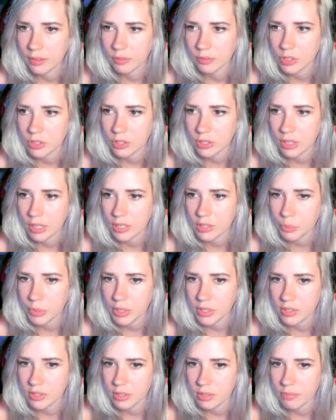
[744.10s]
Just a nice
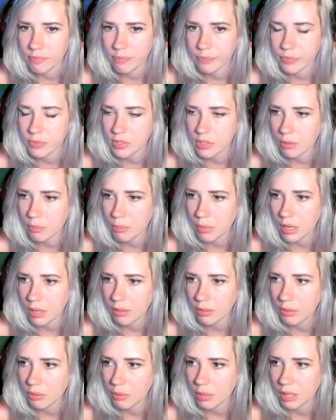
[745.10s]
place to sunbathe
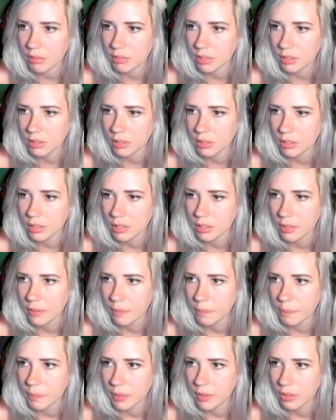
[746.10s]
or whatever.
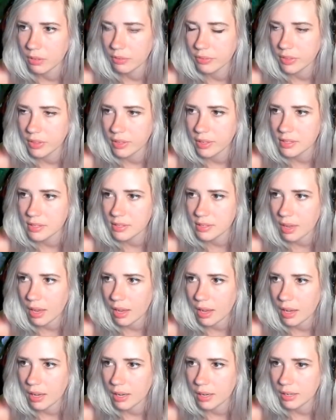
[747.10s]
Over this
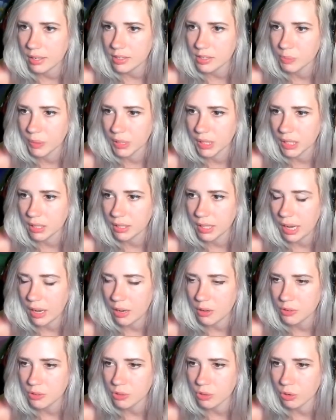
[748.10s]
side is my little
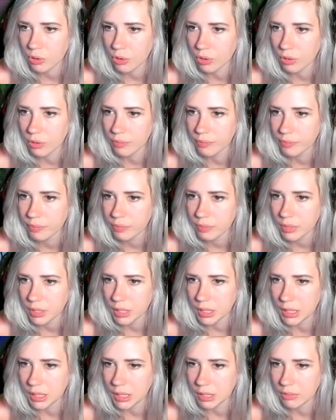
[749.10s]
outdoor
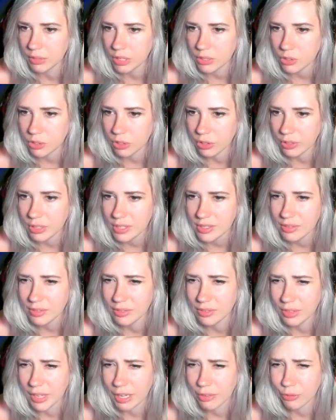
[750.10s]
restaurant. This,
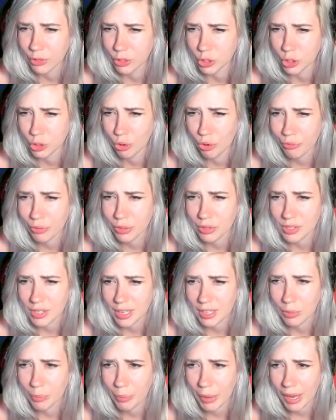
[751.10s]
like, for sure feels like
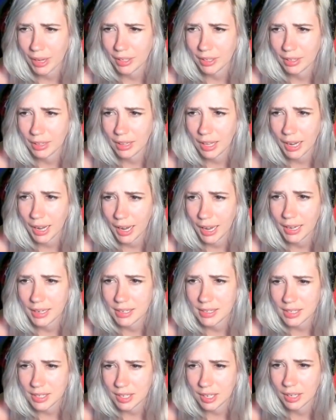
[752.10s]
the backyard that I had
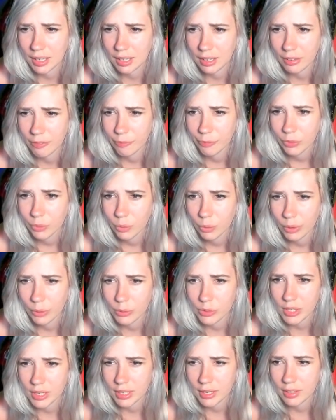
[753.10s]
as a kid, where it
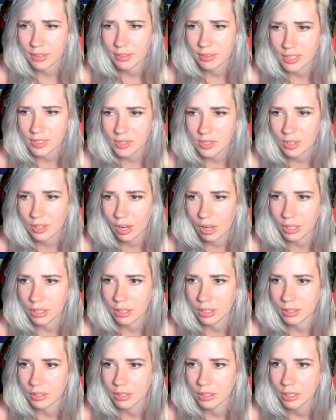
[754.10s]
was like this color